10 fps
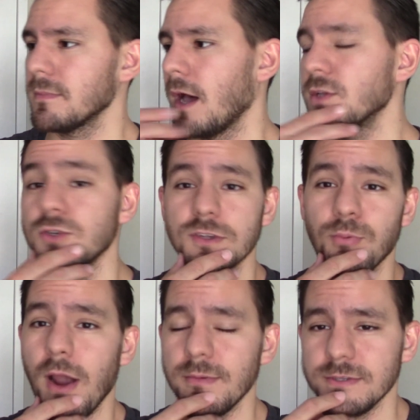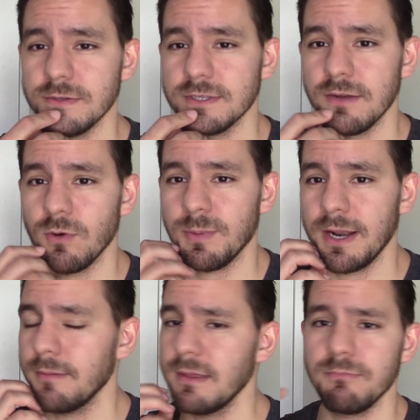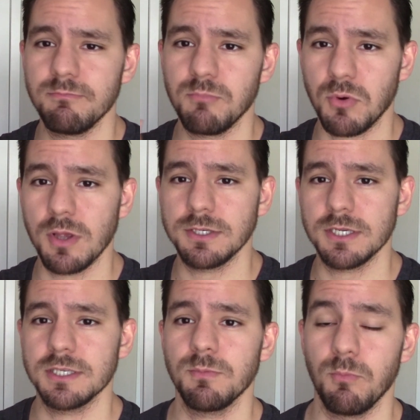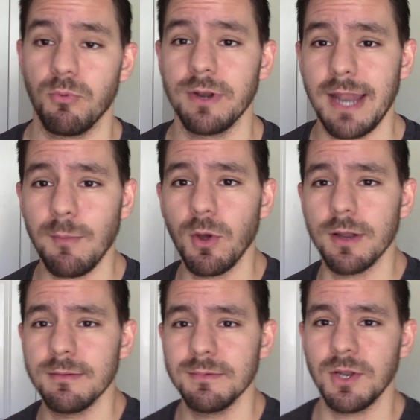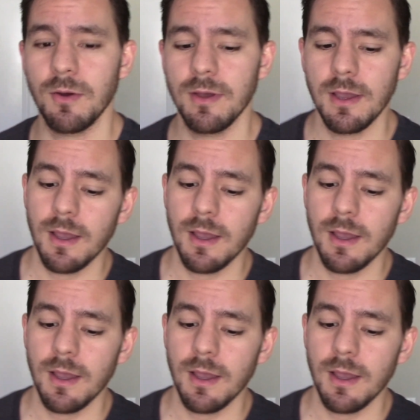Hundreds of private students that I've worked by now. The pronunciation is pretty damn good, you know.